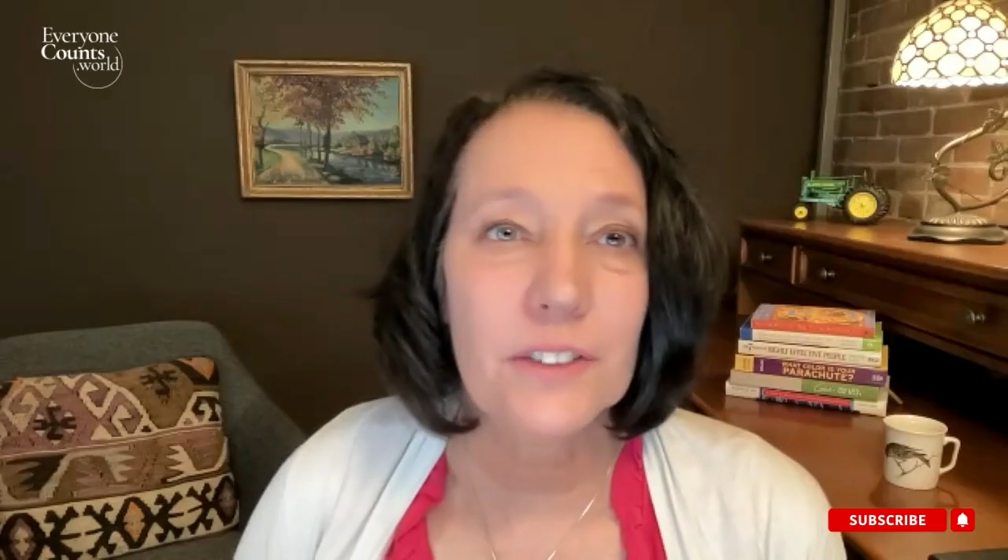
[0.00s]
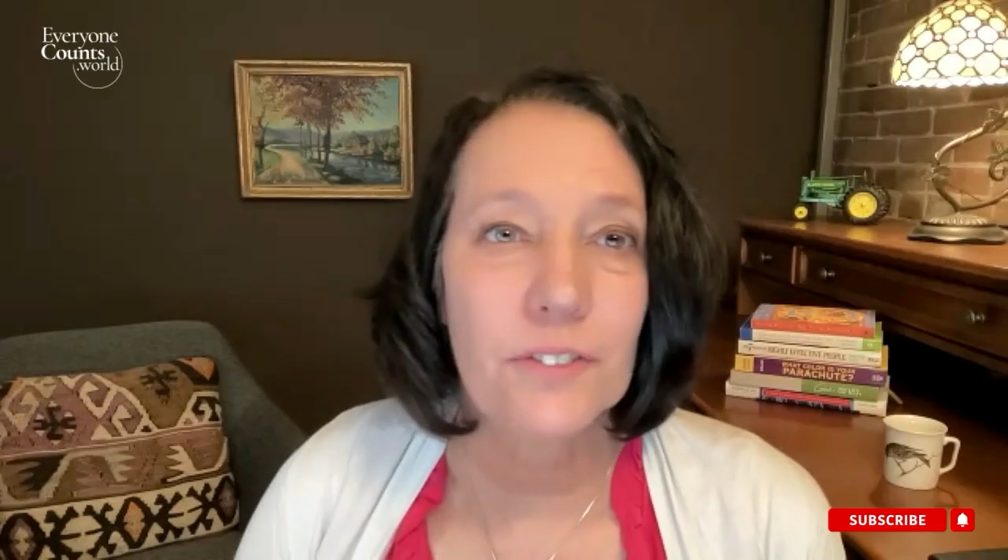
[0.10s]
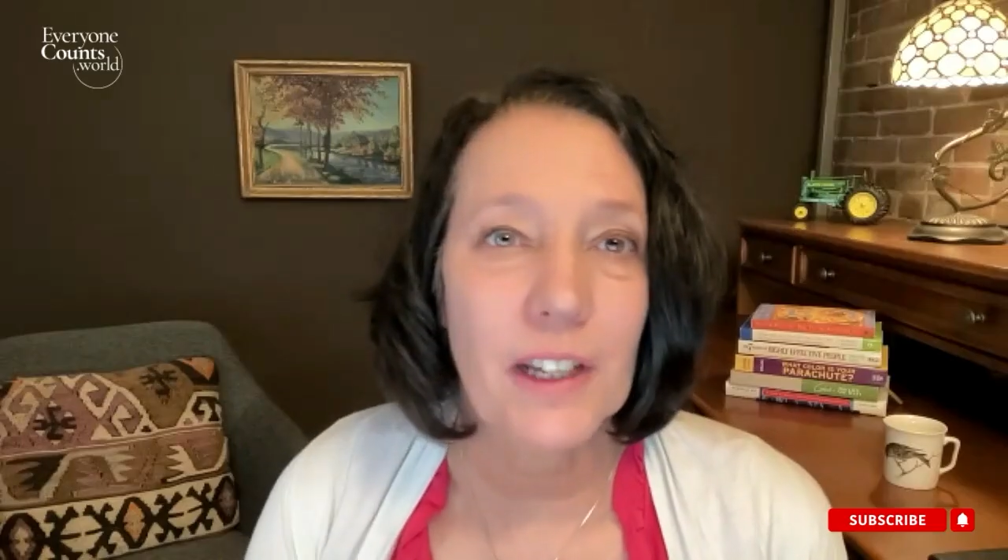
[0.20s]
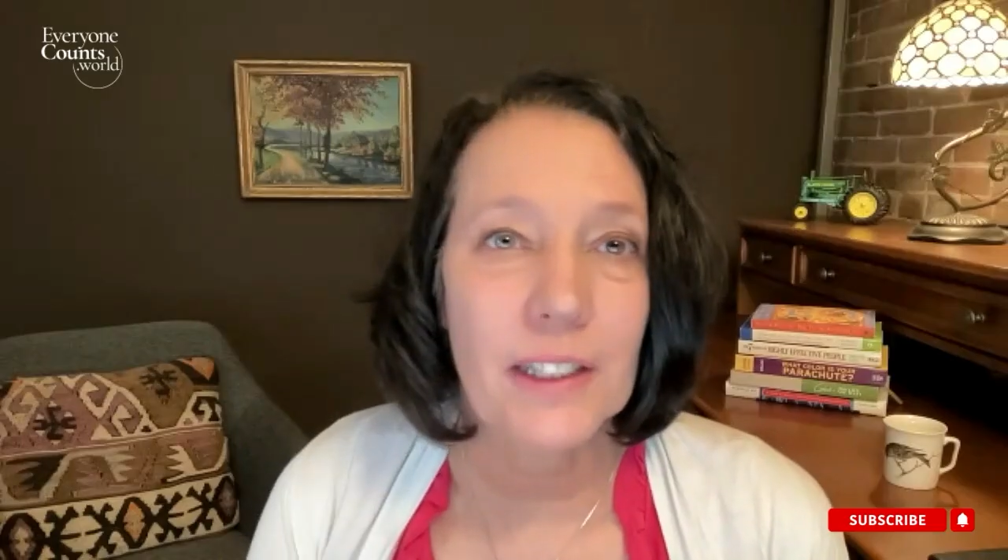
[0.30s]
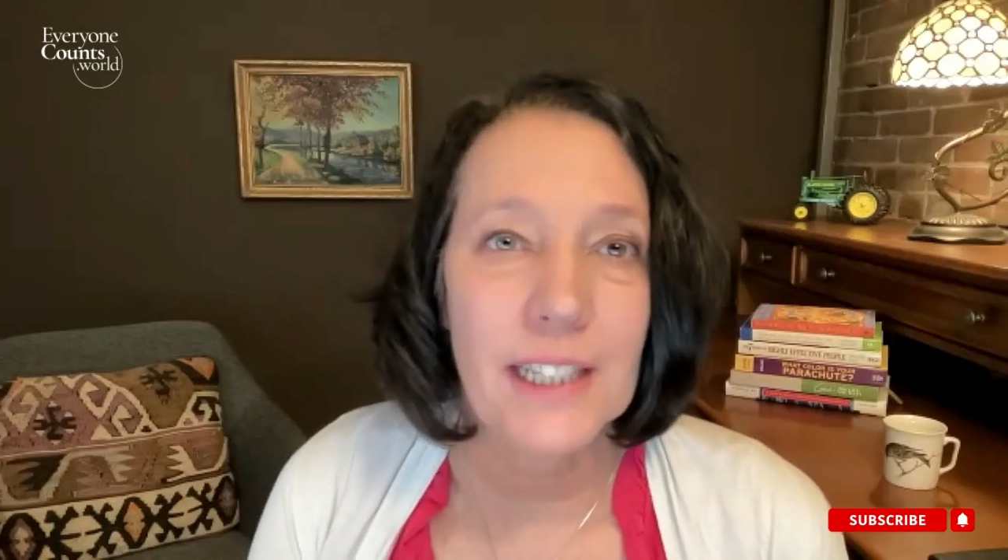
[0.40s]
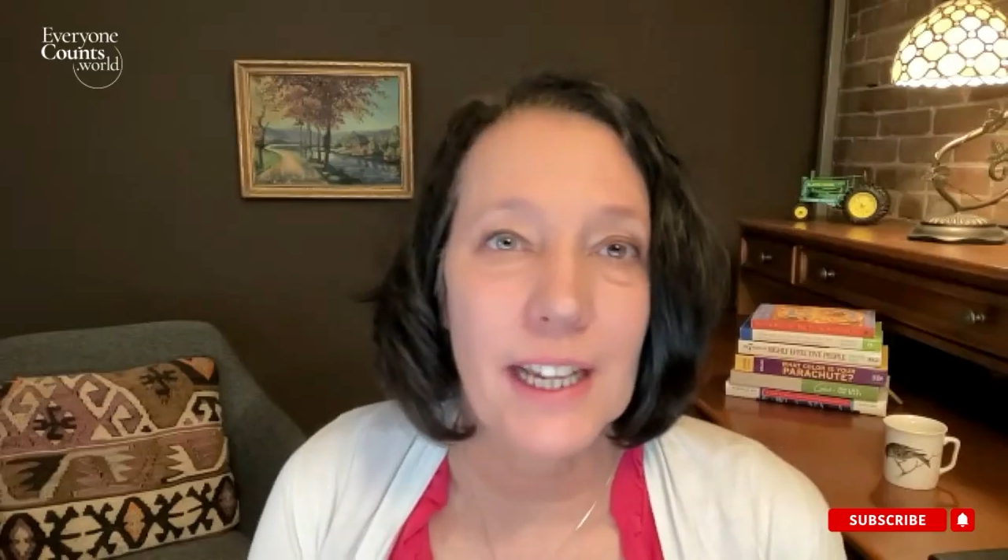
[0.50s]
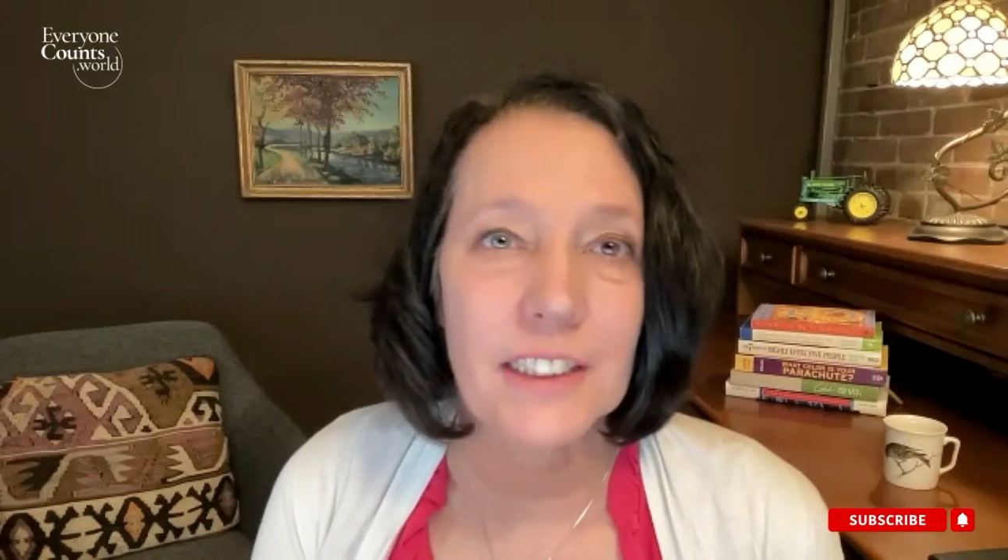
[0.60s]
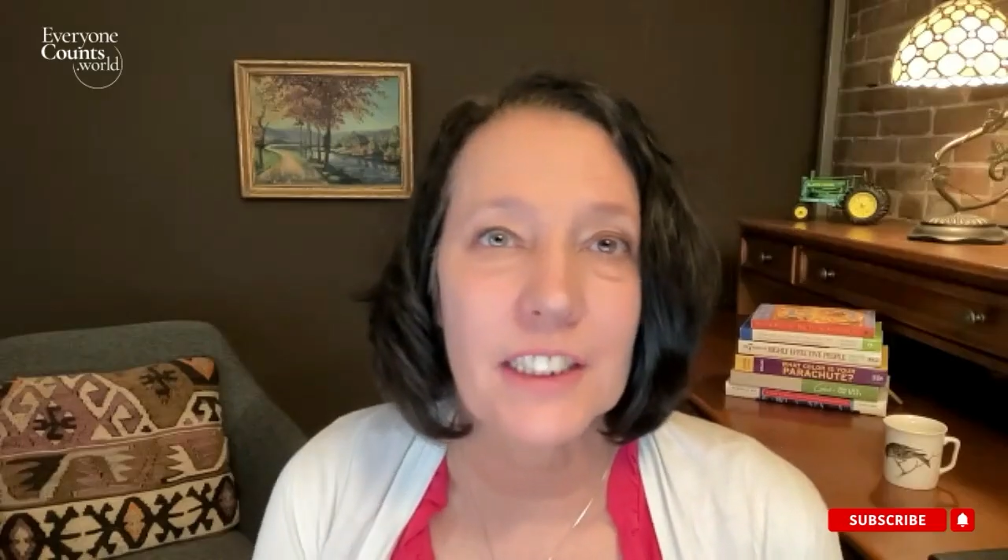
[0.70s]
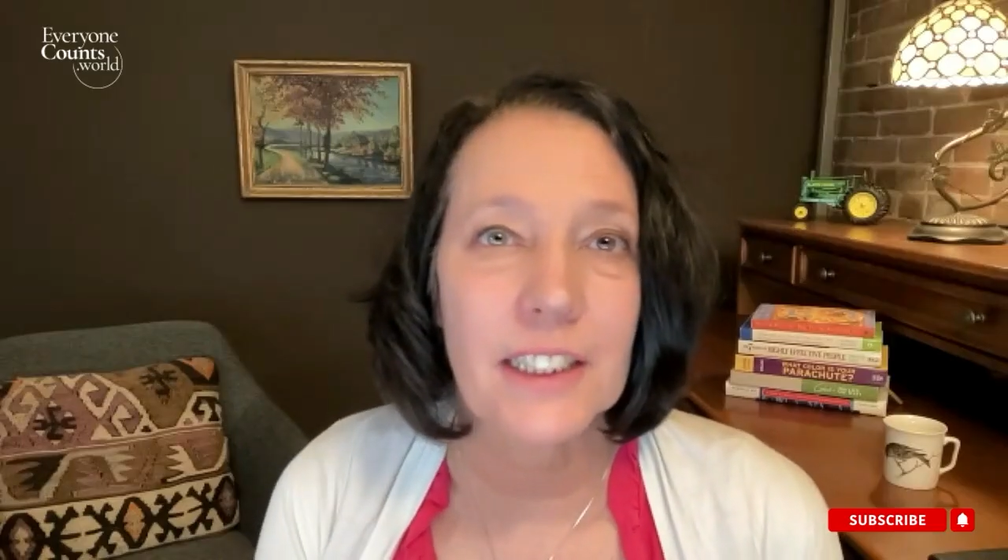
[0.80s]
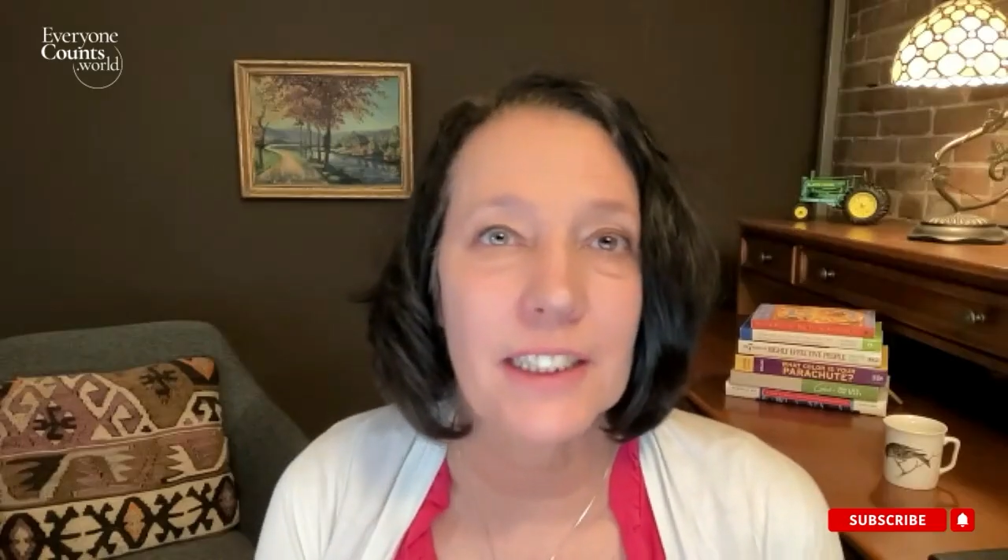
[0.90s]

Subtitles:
is fantastic.